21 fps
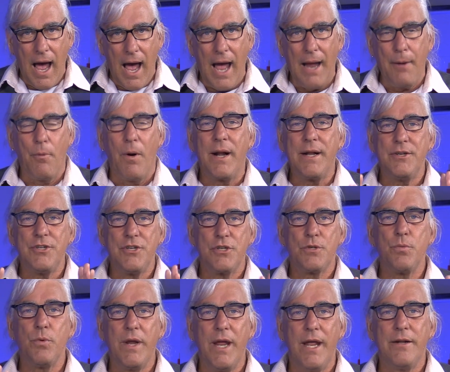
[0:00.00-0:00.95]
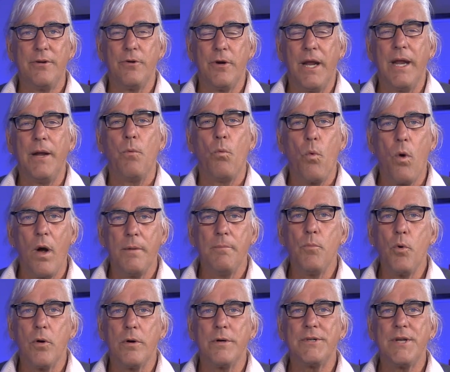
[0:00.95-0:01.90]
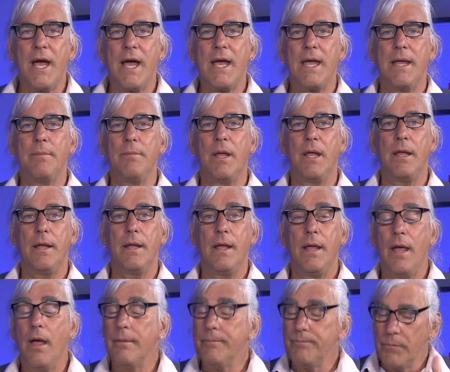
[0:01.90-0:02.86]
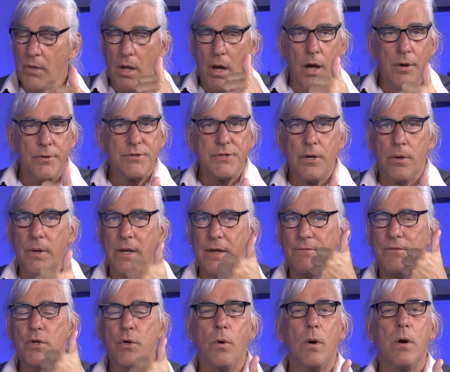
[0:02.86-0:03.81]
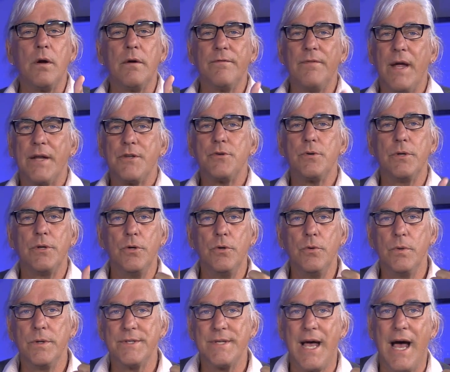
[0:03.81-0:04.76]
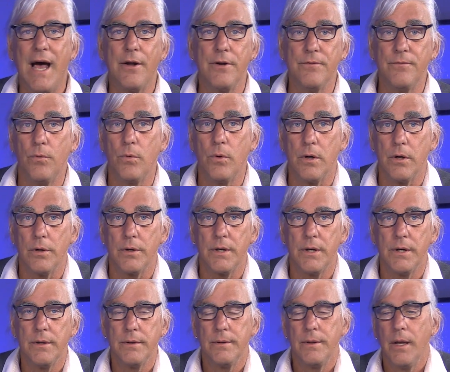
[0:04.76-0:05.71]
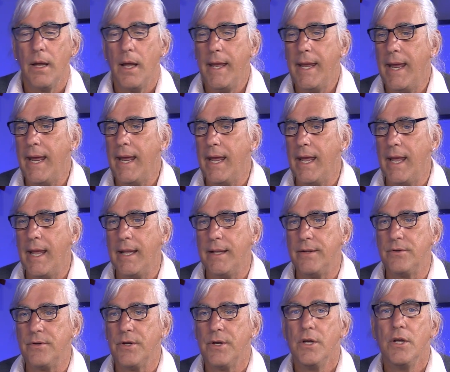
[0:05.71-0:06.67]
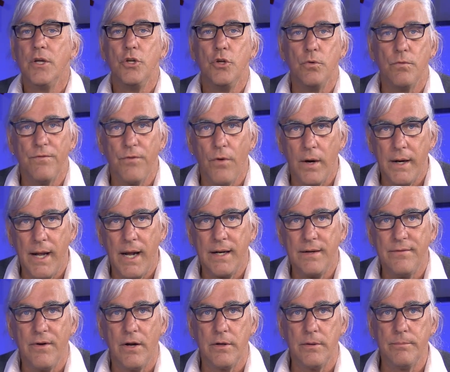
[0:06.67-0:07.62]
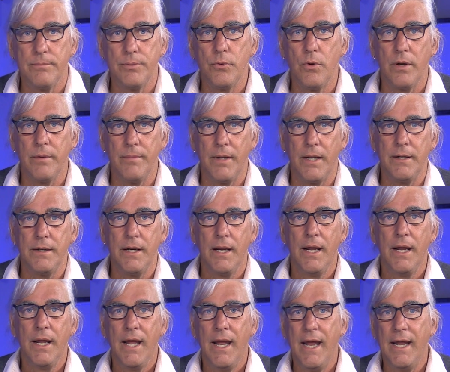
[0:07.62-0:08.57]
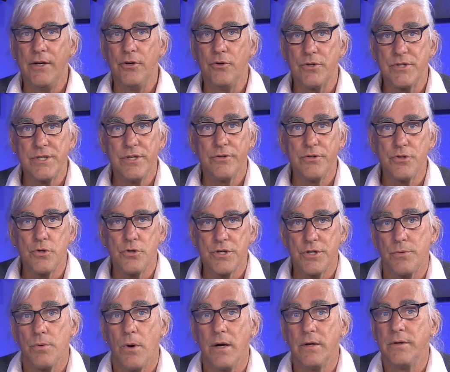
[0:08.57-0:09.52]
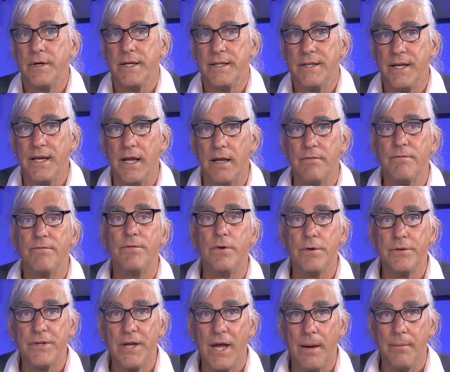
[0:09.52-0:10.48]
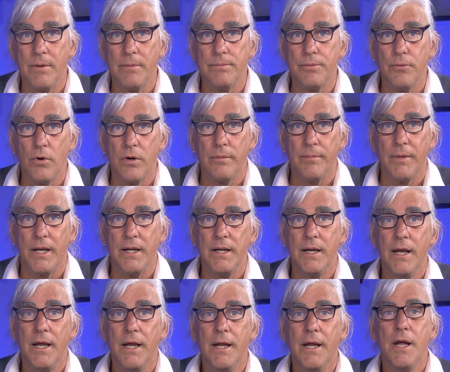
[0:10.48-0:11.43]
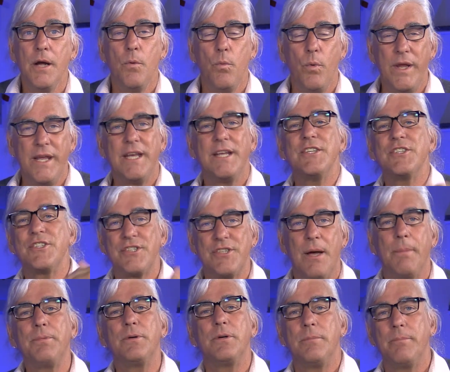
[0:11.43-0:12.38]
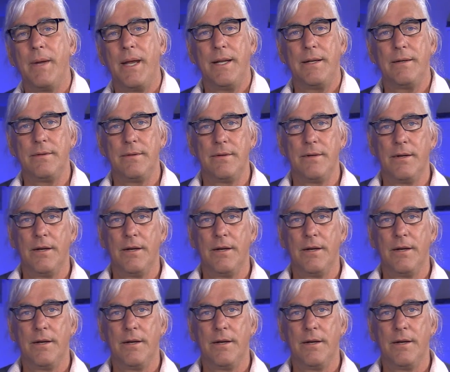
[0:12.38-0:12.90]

I want to just reiterate one more time also, if you are a veteran who is out of work and you've run out of unemployment and you're still struggling to get full time employment, we can supplement